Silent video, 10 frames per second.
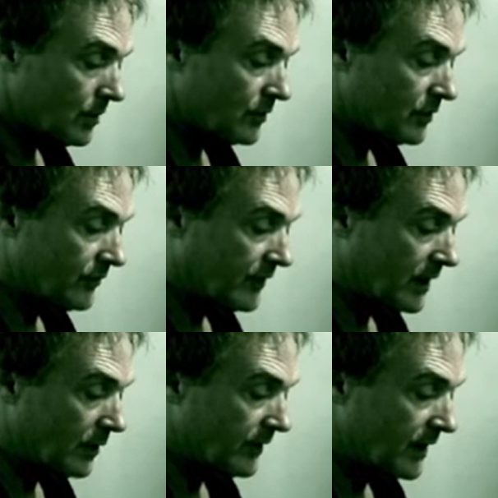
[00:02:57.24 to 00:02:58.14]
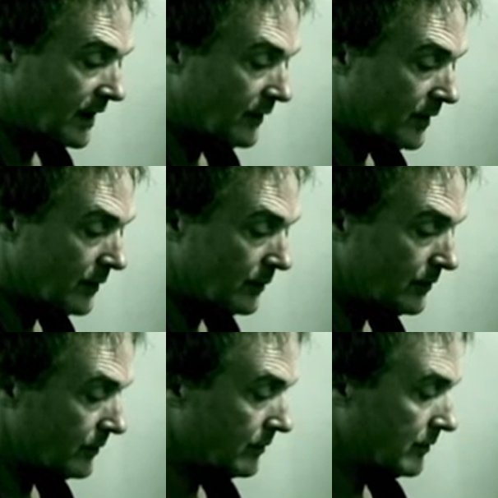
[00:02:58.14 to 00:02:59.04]
So if I overlay
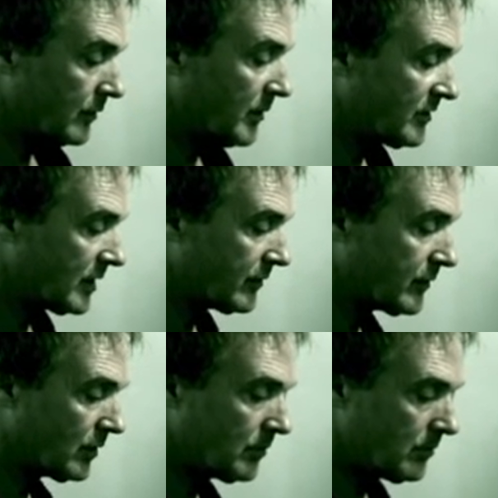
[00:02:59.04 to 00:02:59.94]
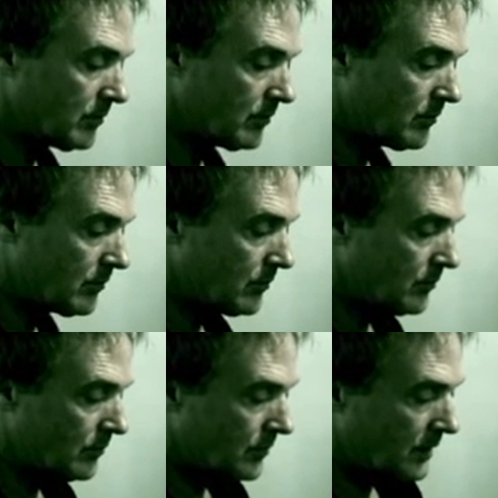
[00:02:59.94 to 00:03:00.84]
those, so basically I've got,
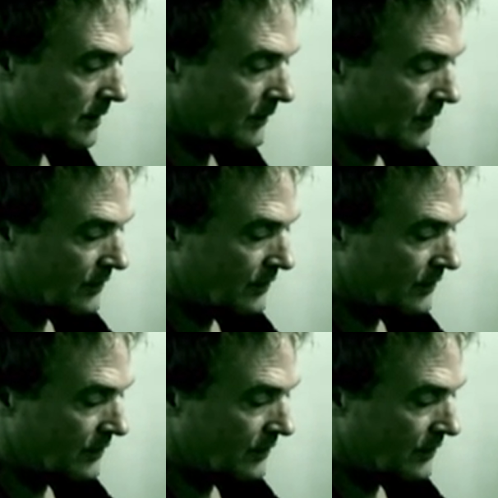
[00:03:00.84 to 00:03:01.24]
and these